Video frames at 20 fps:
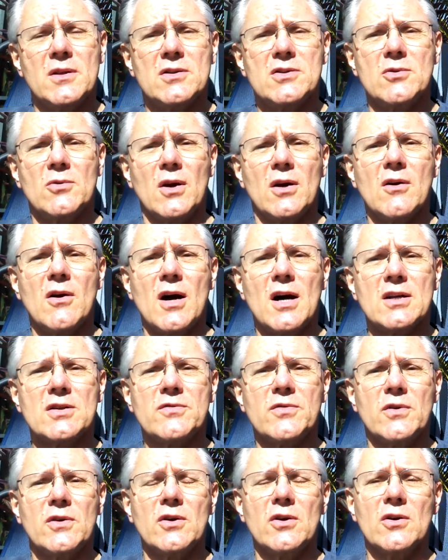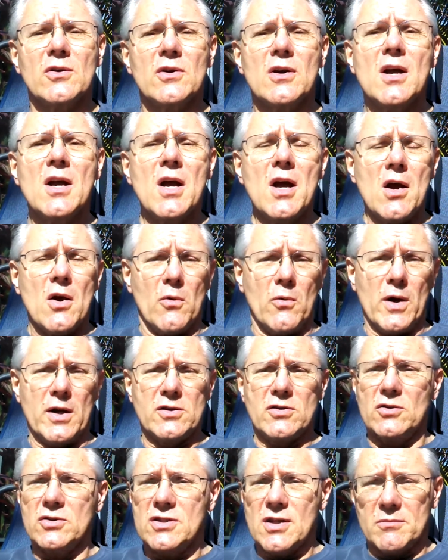to a cost for your
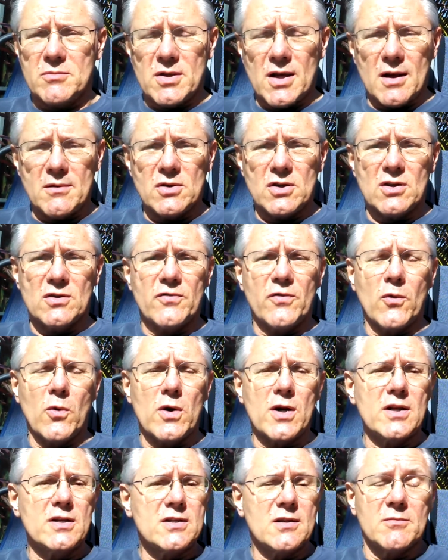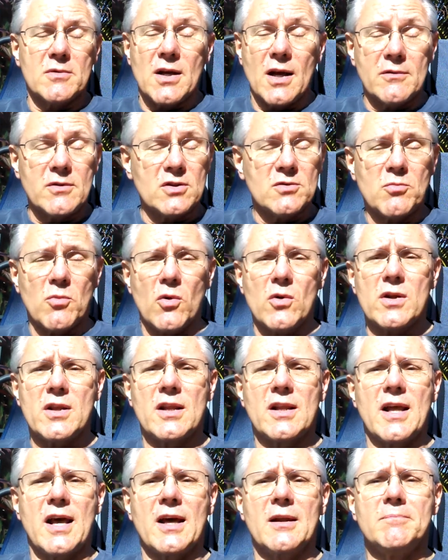rental. Sometimes it's 40, sometimes it's more
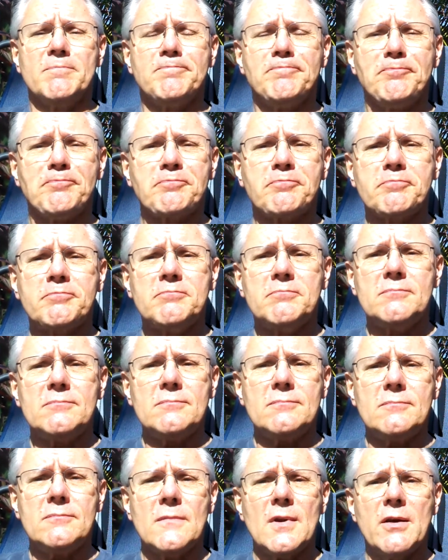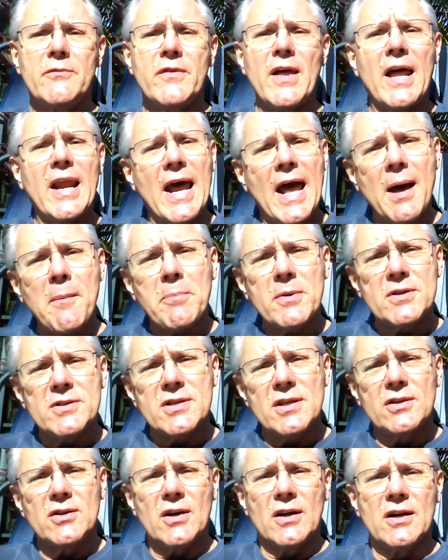than that. If that happens,
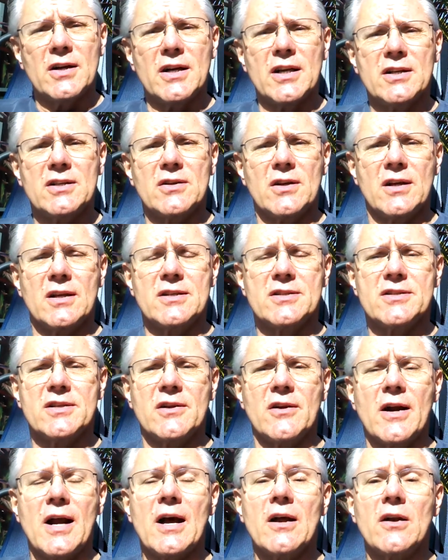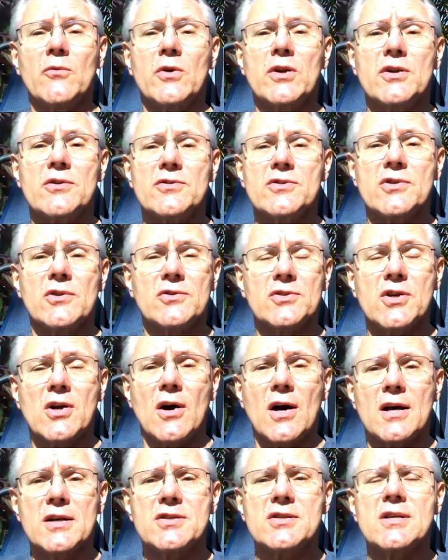then you're going to need to consider how to reduce those
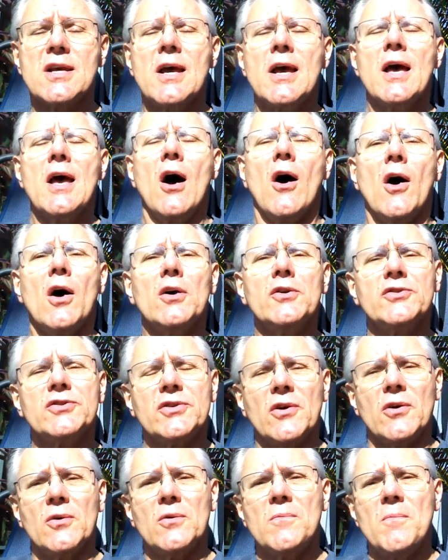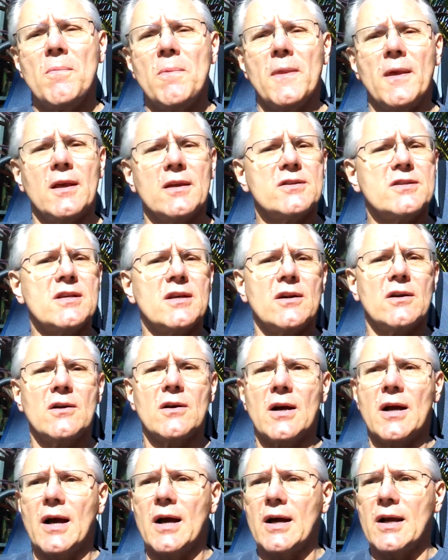costs. Also, you
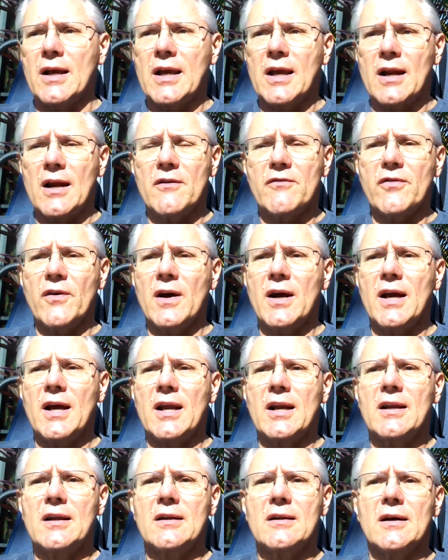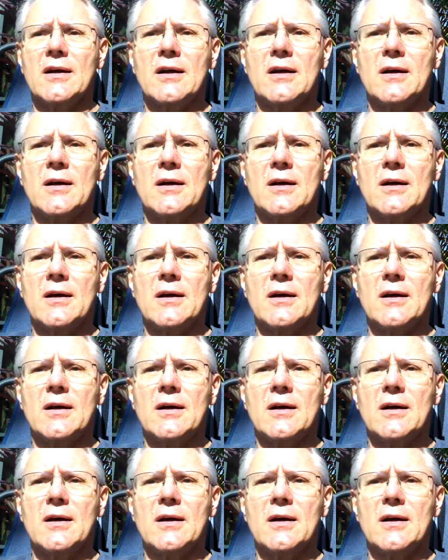consider, can I find